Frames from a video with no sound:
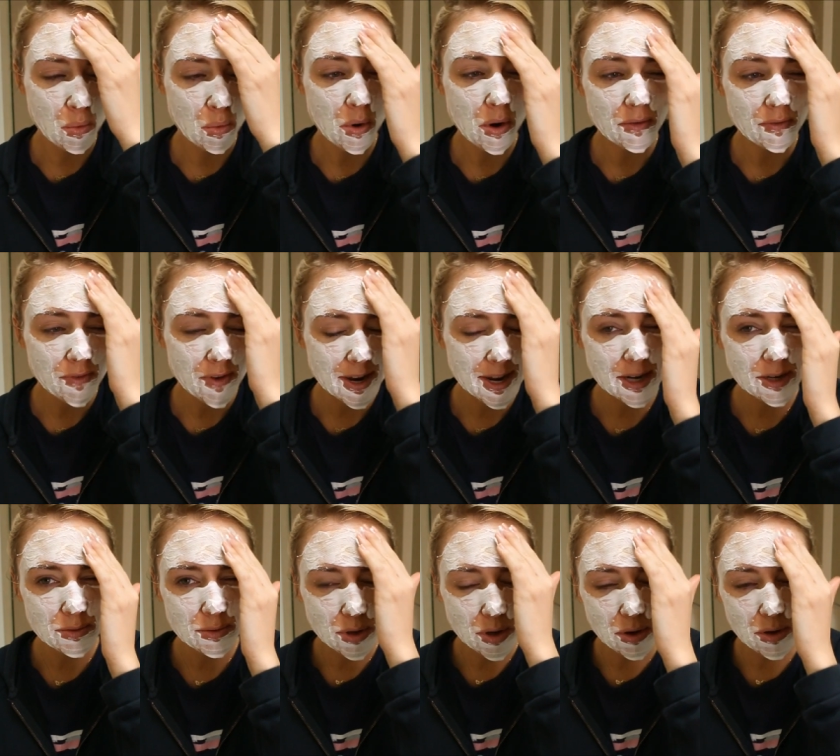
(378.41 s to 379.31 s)
what
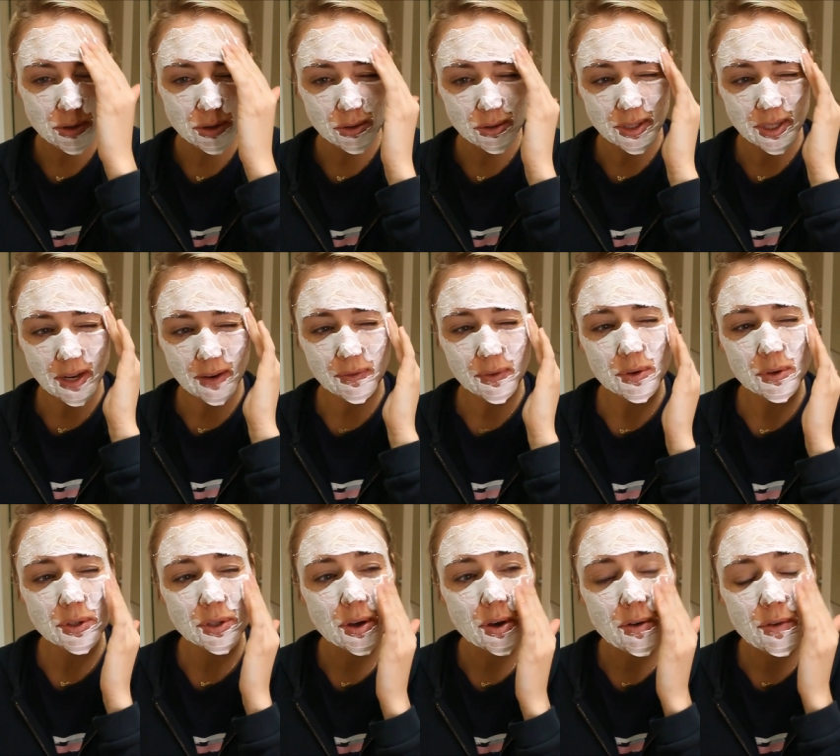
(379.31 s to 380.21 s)
financial goals you set for
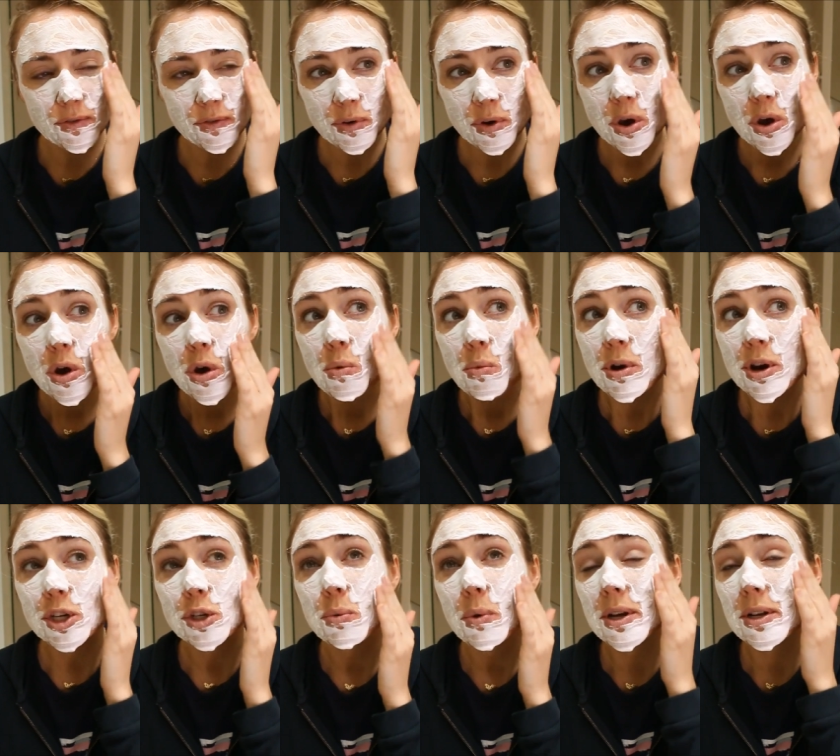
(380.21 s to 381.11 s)
yourself,
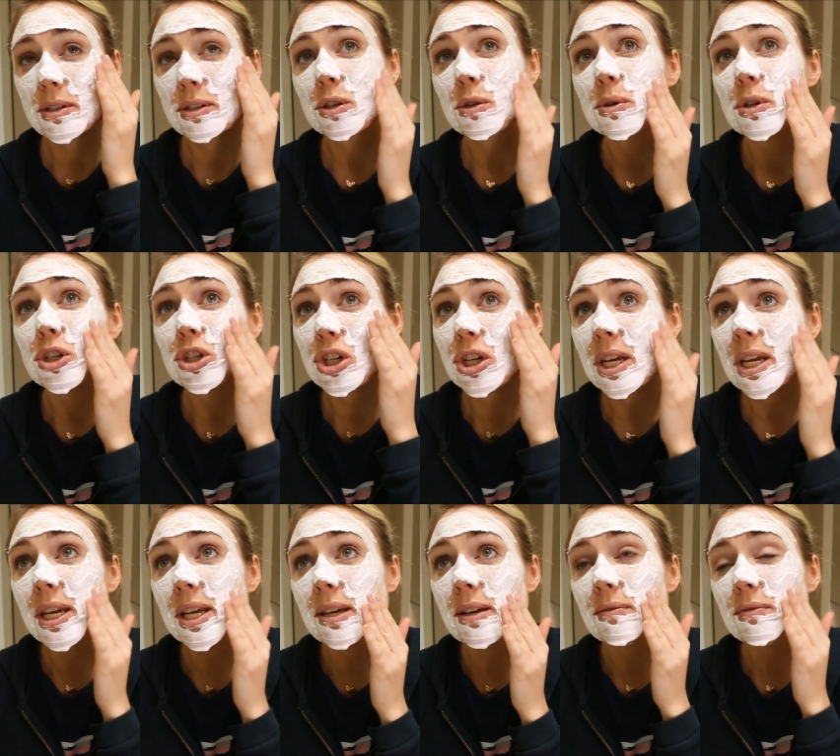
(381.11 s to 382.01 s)
which ones you
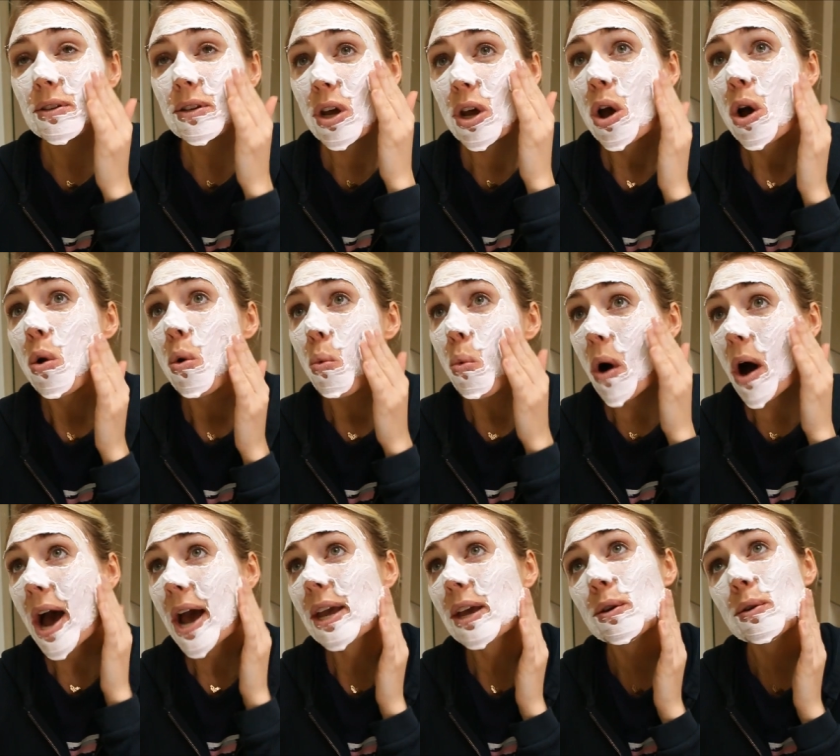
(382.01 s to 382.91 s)
achieved,
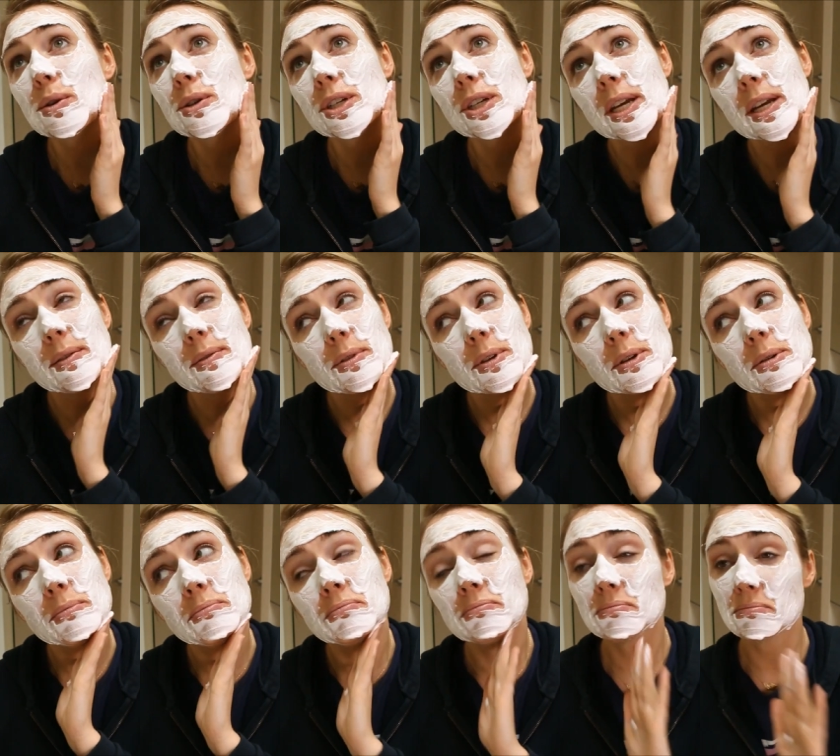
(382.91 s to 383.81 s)
why you achieved
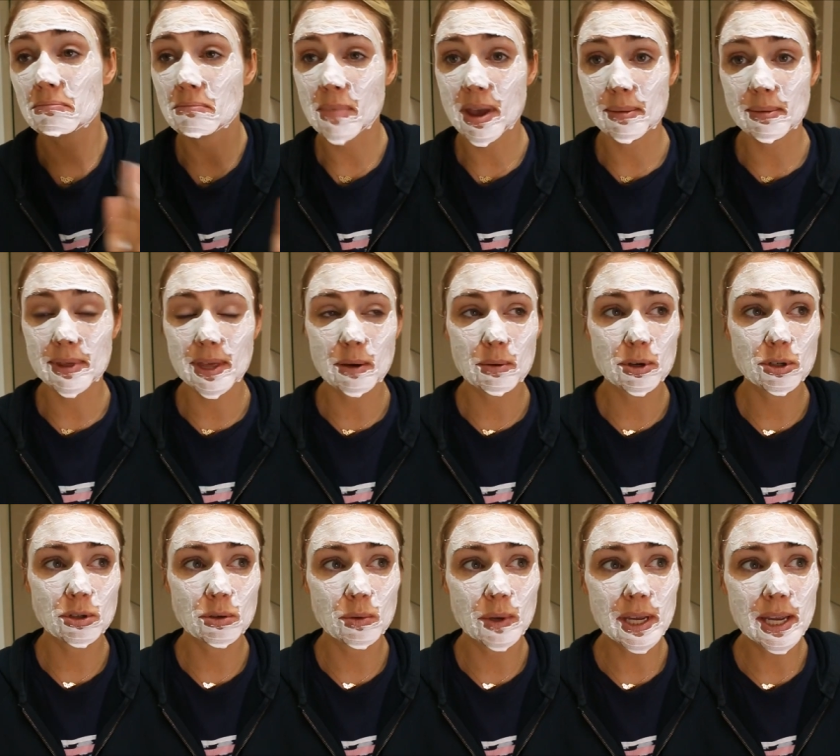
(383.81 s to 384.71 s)
them, maybe they were
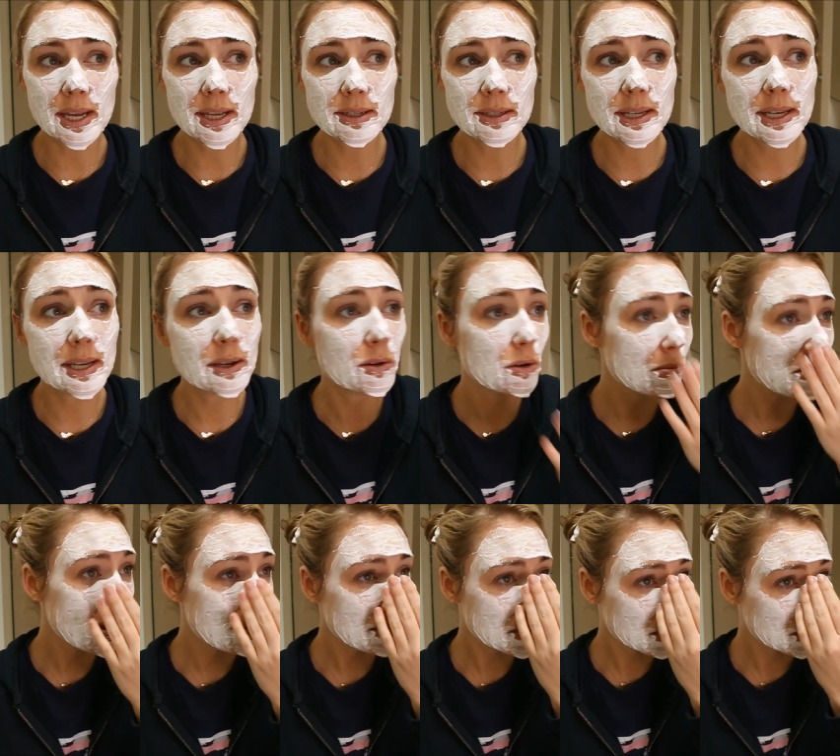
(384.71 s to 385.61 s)
too easy, or
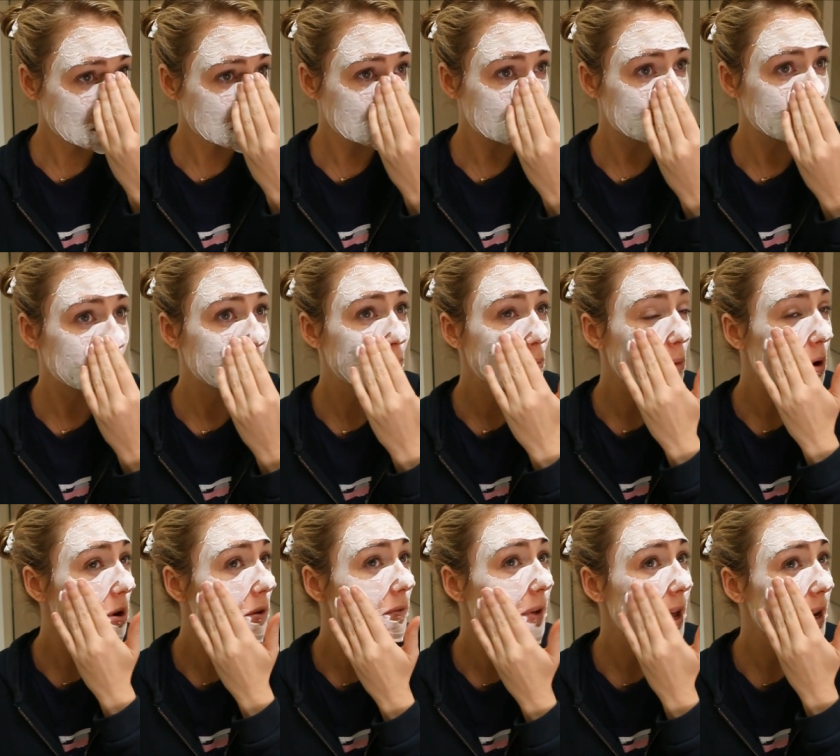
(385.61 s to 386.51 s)
maybe you were super
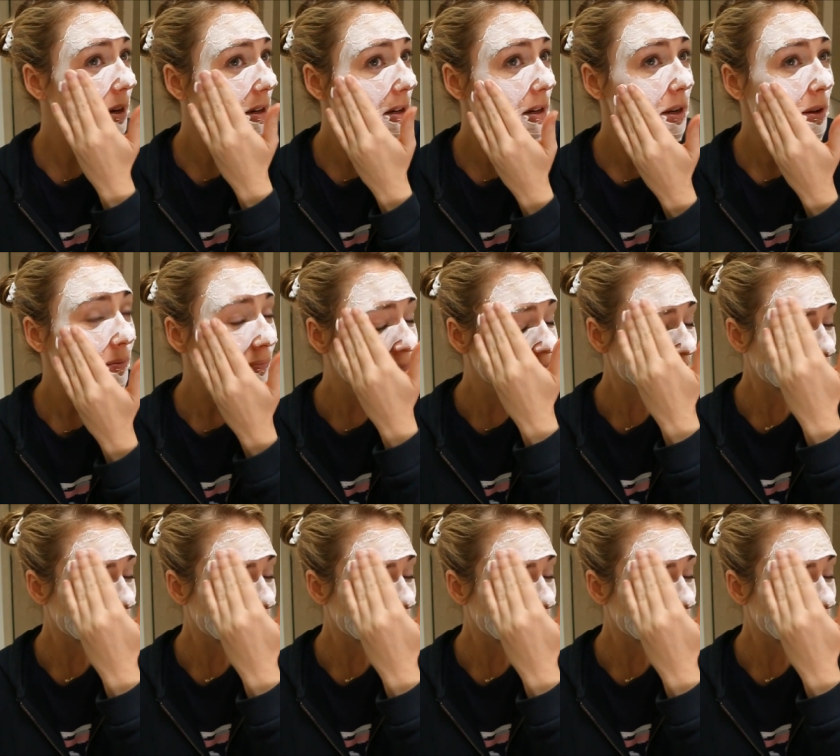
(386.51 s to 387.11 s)
motivated